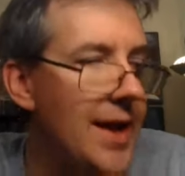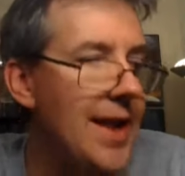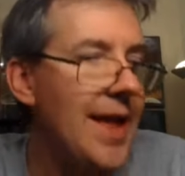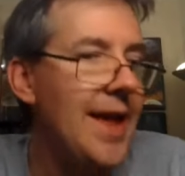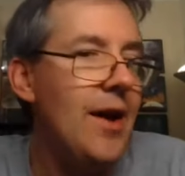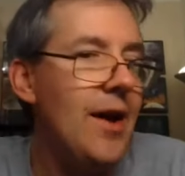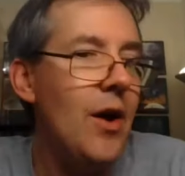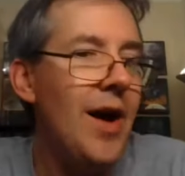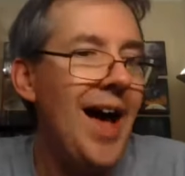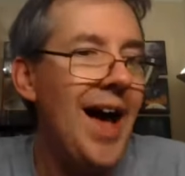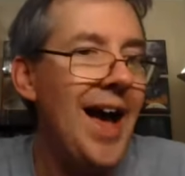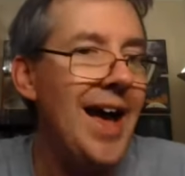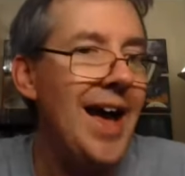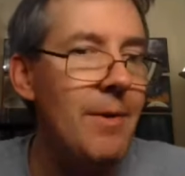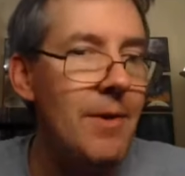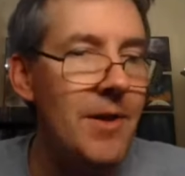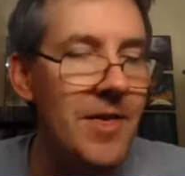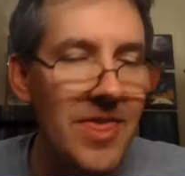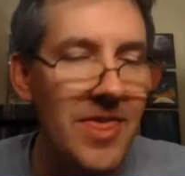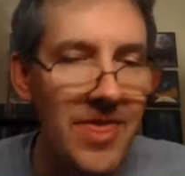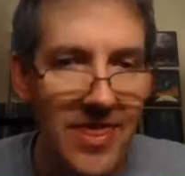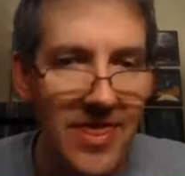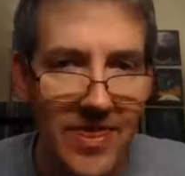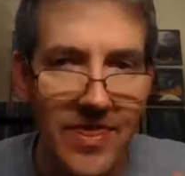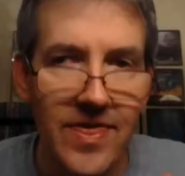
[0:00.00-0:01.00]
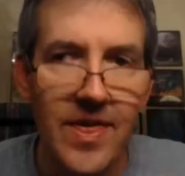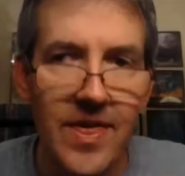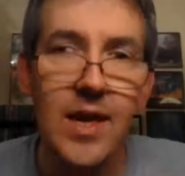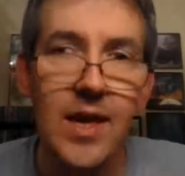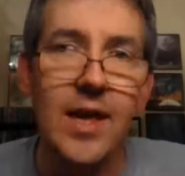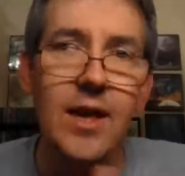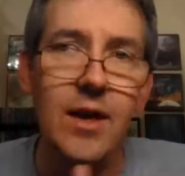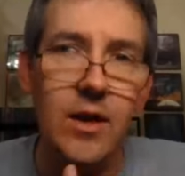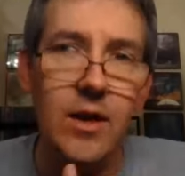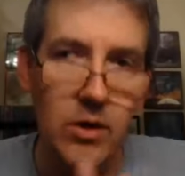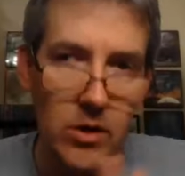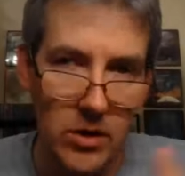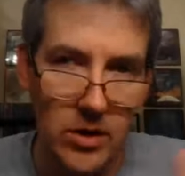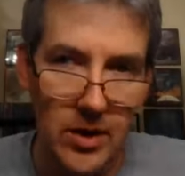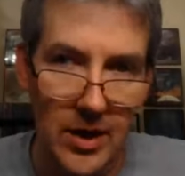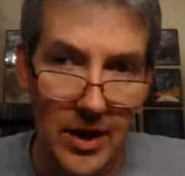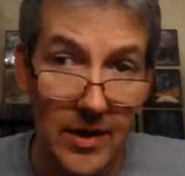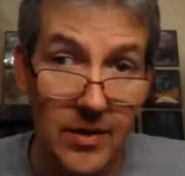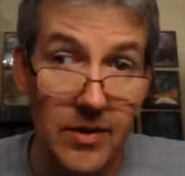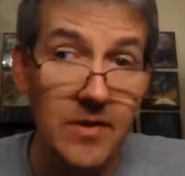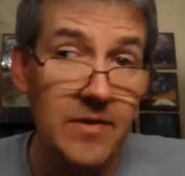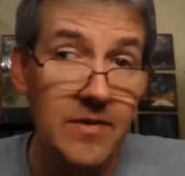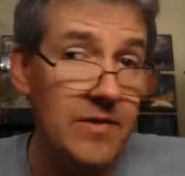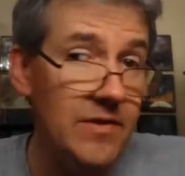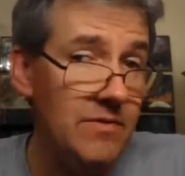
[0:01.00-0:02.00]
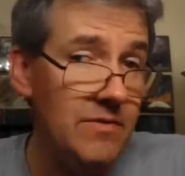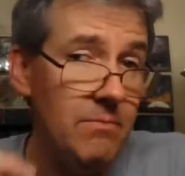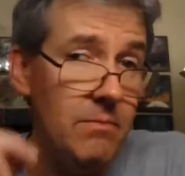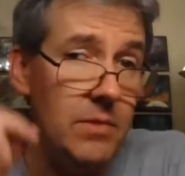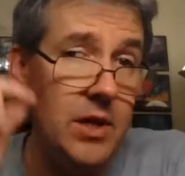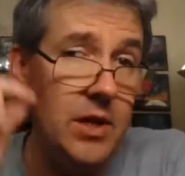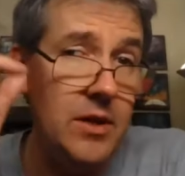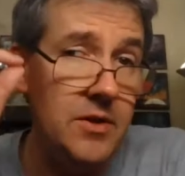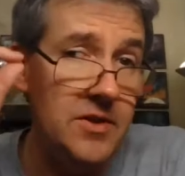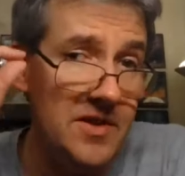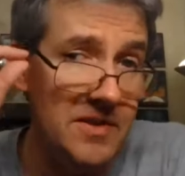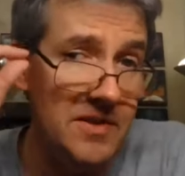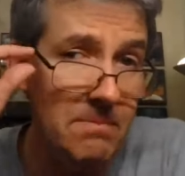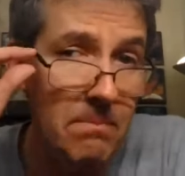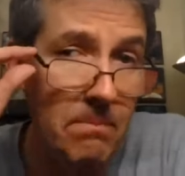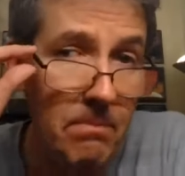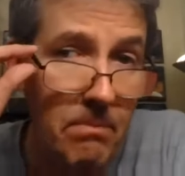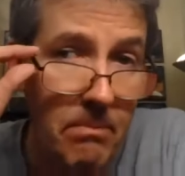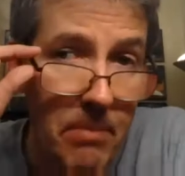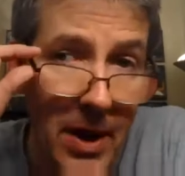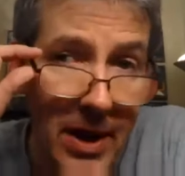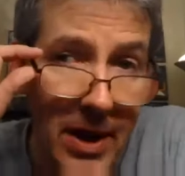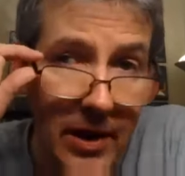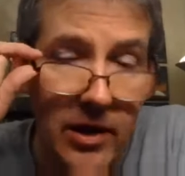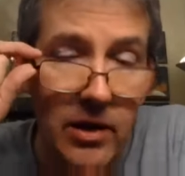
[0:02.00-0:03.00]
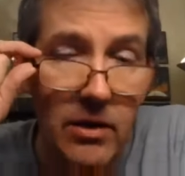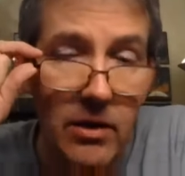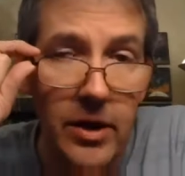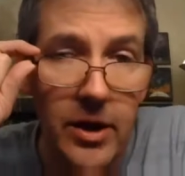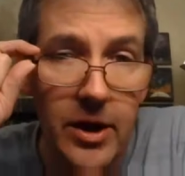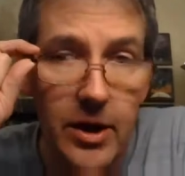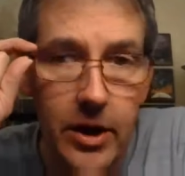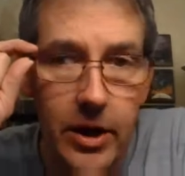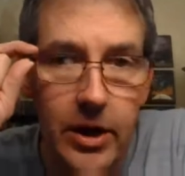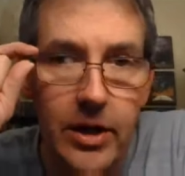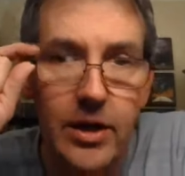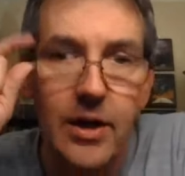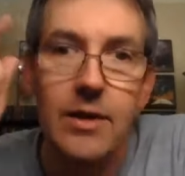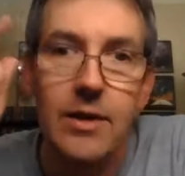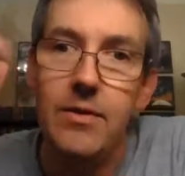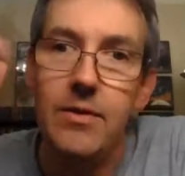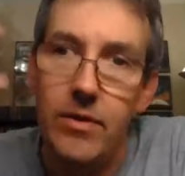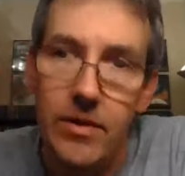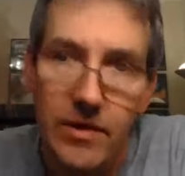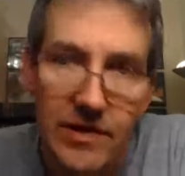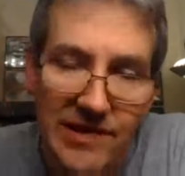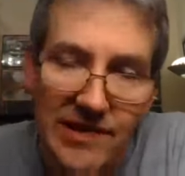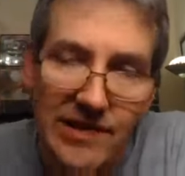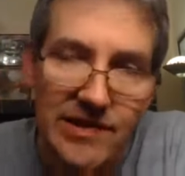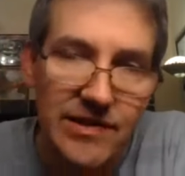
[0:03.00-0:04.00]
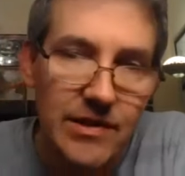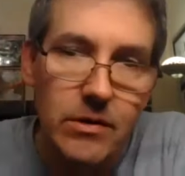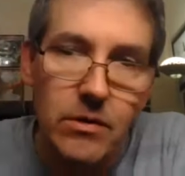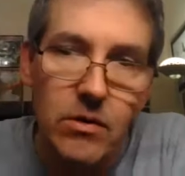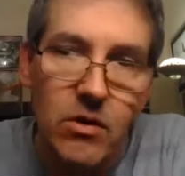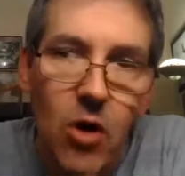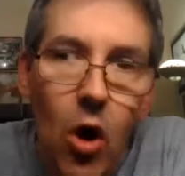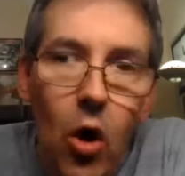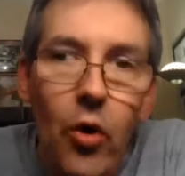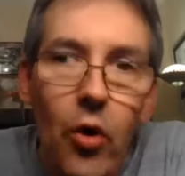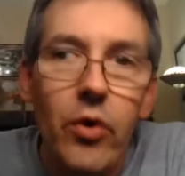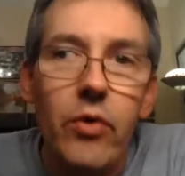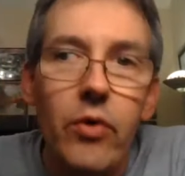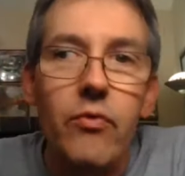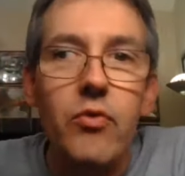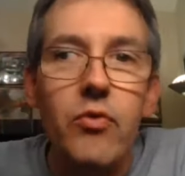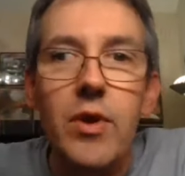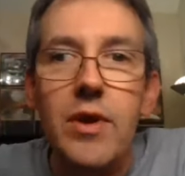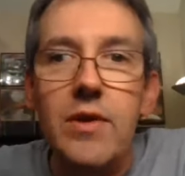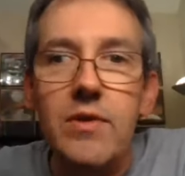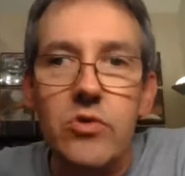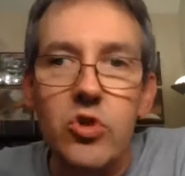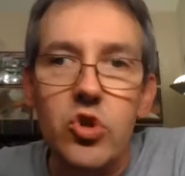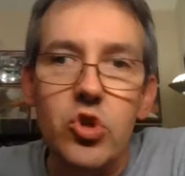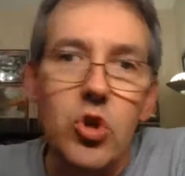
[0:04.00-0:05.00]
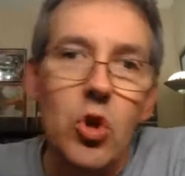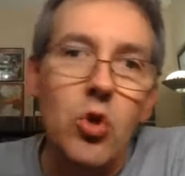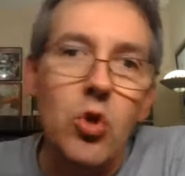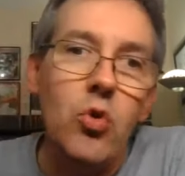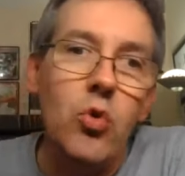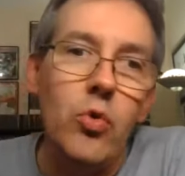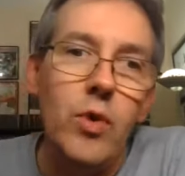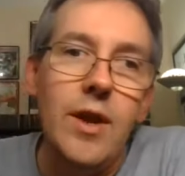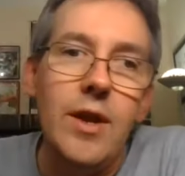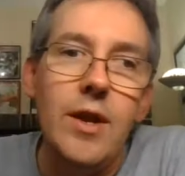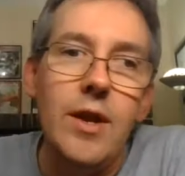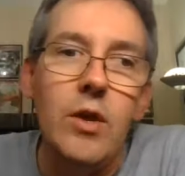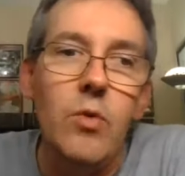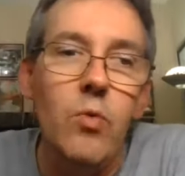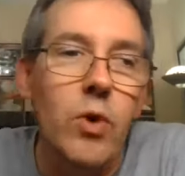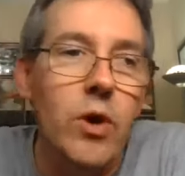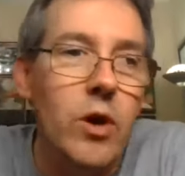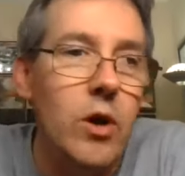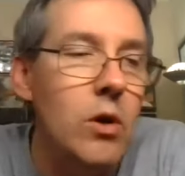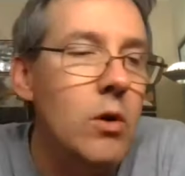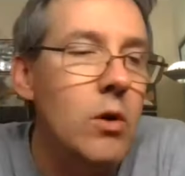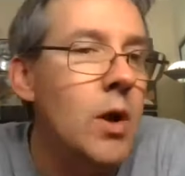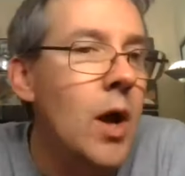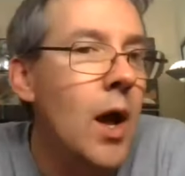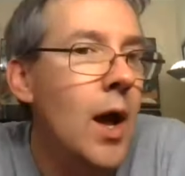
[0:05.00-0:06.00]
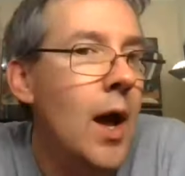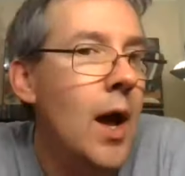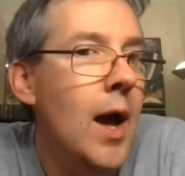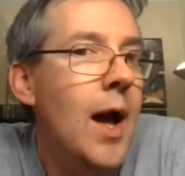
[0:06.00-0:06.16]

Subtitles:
Now, I think, and this is me speculating, this isn't carved in stone anywhere,